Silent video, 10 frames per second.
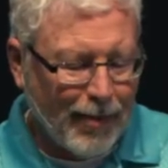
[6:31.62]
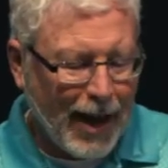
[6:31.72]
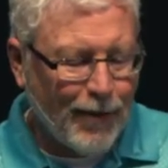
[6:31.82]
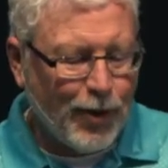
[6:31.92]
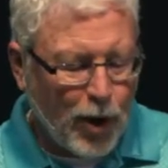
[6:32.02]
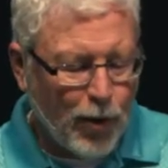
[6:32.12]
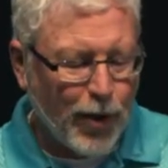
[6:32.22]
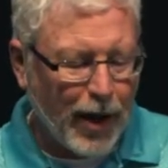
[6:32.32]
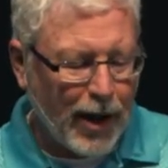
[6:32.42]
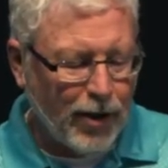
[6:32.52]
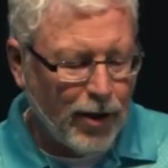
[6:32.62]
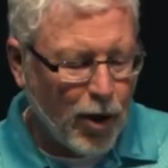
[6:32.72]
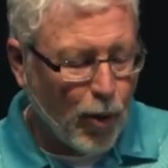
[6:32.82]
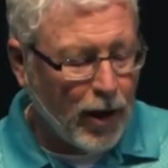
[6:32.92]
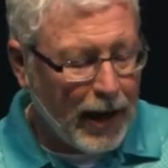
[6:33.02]
If you then,
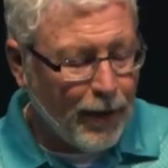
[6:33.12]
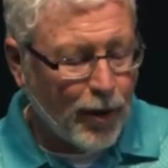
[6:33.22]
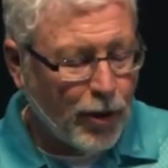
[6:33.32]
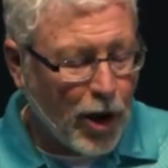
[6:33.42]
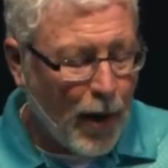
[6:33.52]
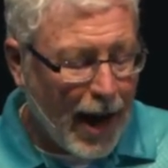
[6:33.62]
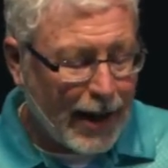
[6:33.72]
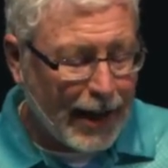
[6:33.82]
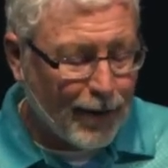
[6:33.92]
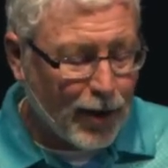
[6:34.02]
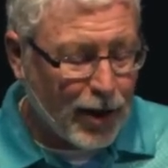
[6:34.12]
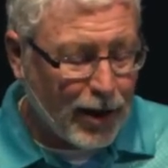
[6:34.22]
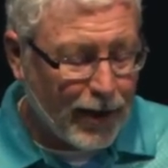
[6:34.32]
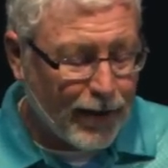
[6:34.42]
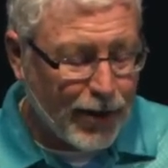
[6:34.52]
who are evil, know how to give good
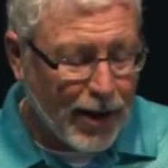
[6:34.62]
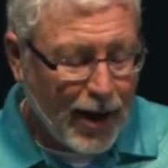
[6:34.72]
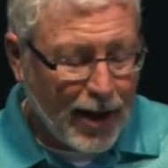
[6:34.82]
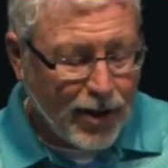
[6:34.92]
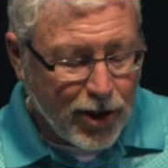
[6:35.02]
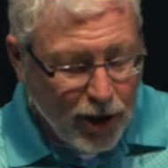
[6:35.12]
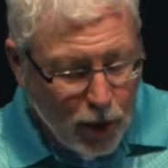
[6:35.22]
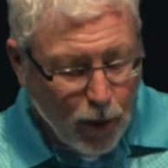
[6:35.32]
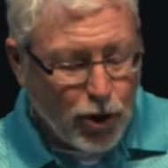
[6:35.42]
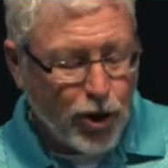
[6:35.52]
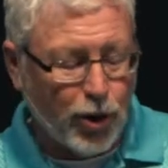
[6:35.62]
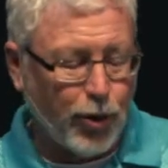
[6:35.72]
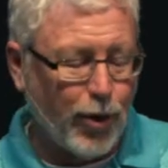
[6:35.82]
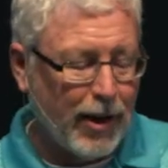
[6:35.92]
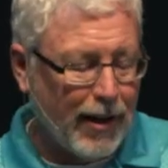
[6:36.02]
gifts to your
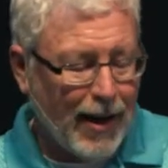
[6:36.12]
children,